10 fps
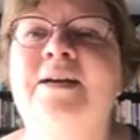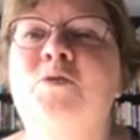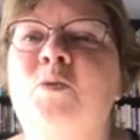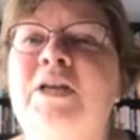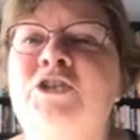
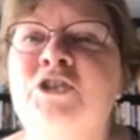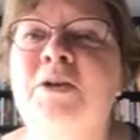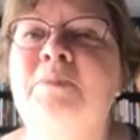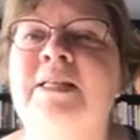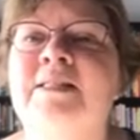we
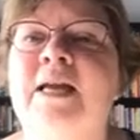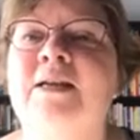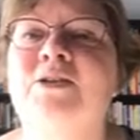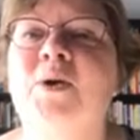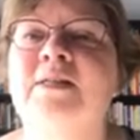should be
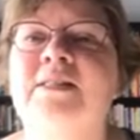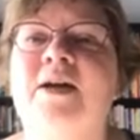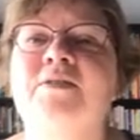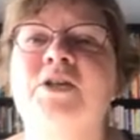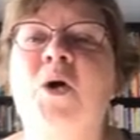saying to
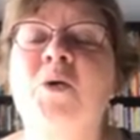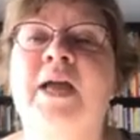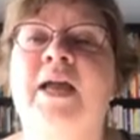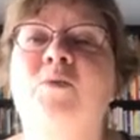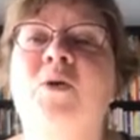ourselves,
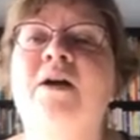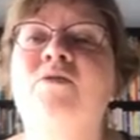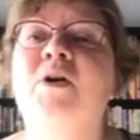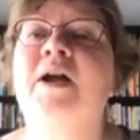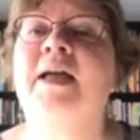okay,
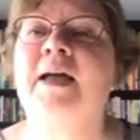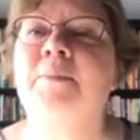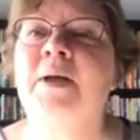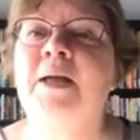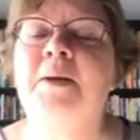wherever I
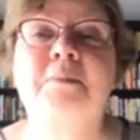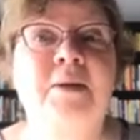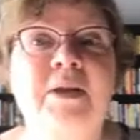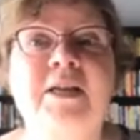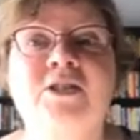am,
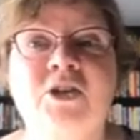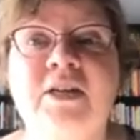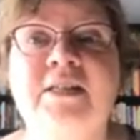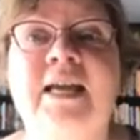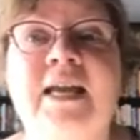maybe it's
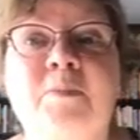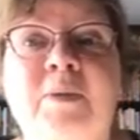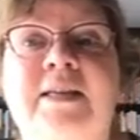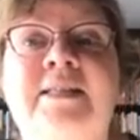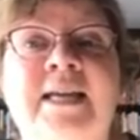going to take
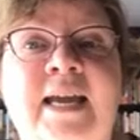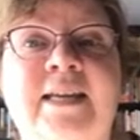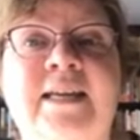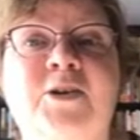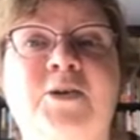me
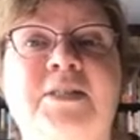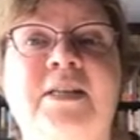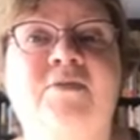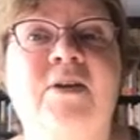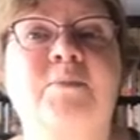10 years
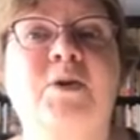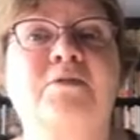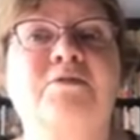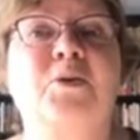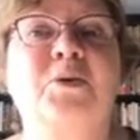if I'm going
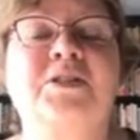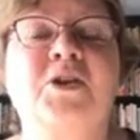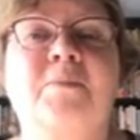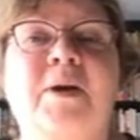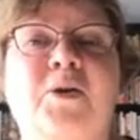to focus
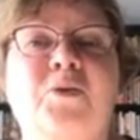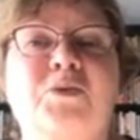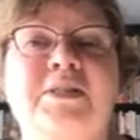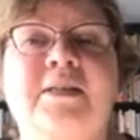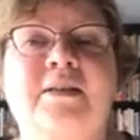on my own
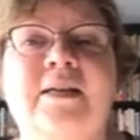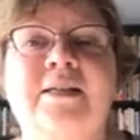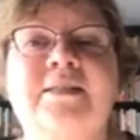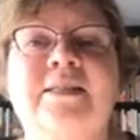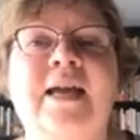
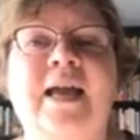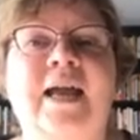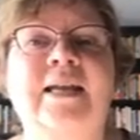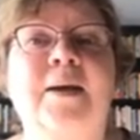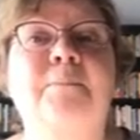resilience
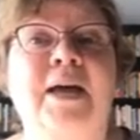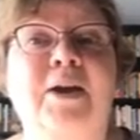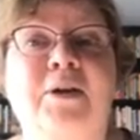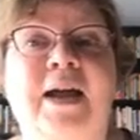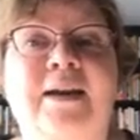and get
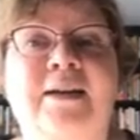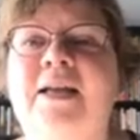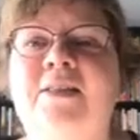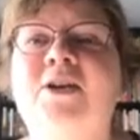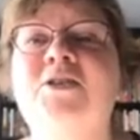better at it.
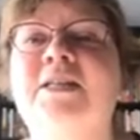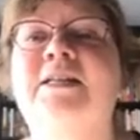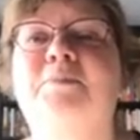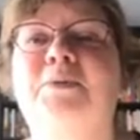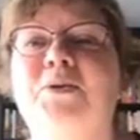There's a
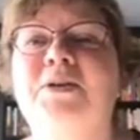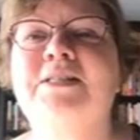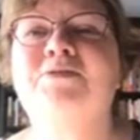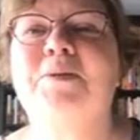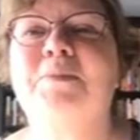little
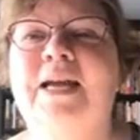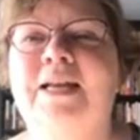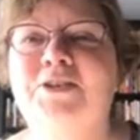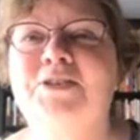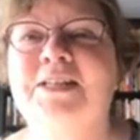bonus from
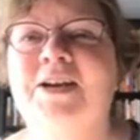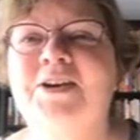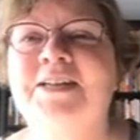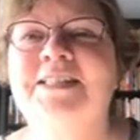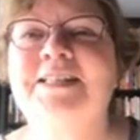Anders
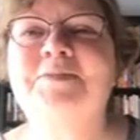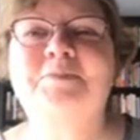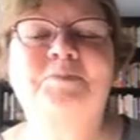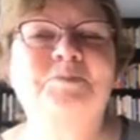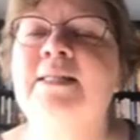Ericsson.
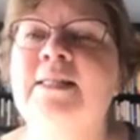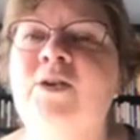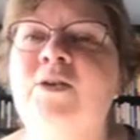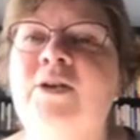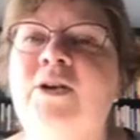I
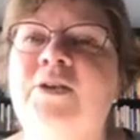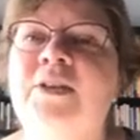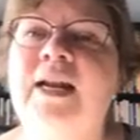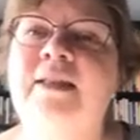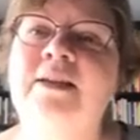said earlier
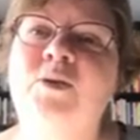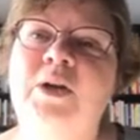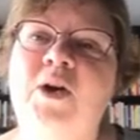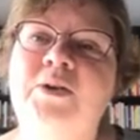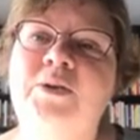that I think
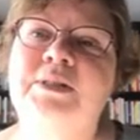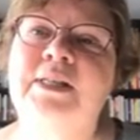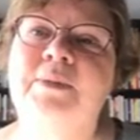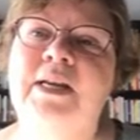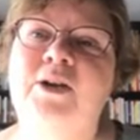we all know
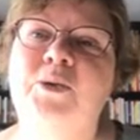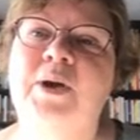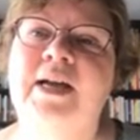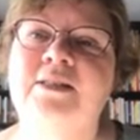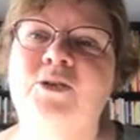somebody who
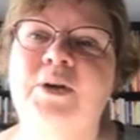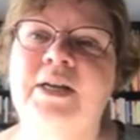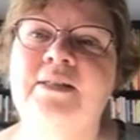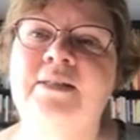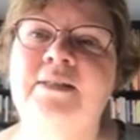has
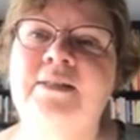grit.